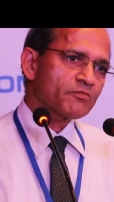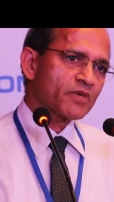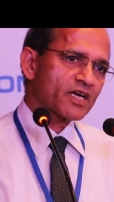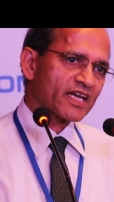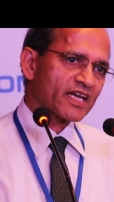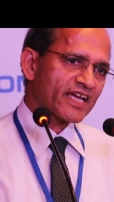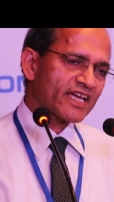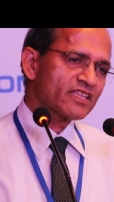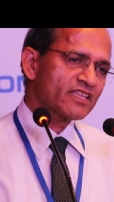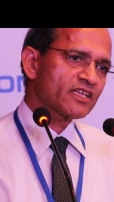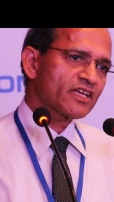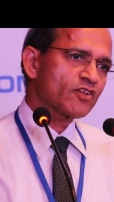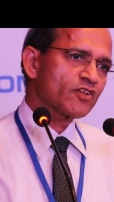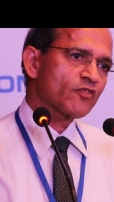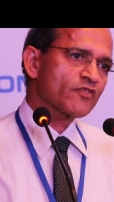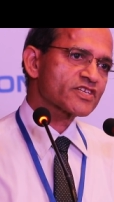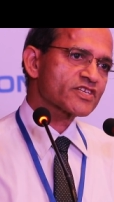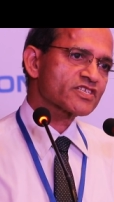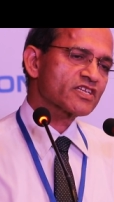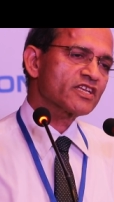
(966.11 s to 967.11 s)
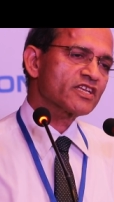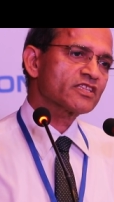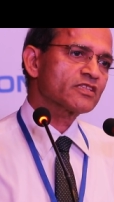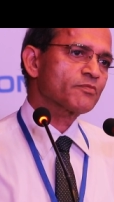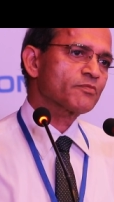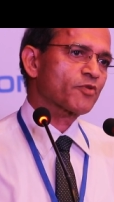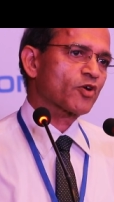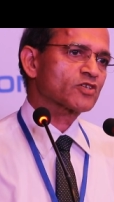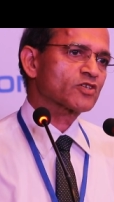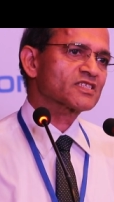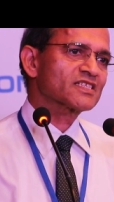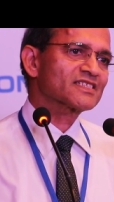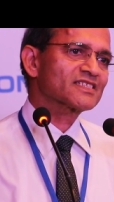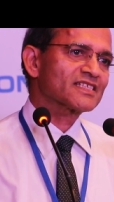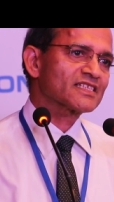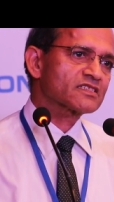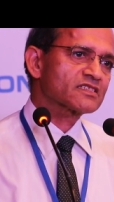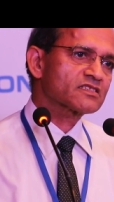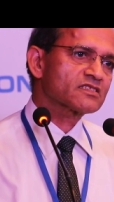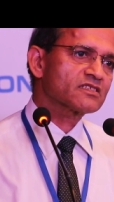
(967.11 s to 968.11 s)
but again the innovation in the
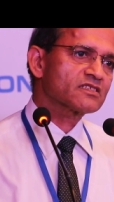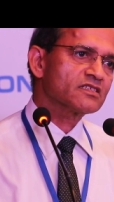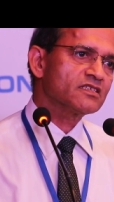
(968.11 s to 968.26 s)
processes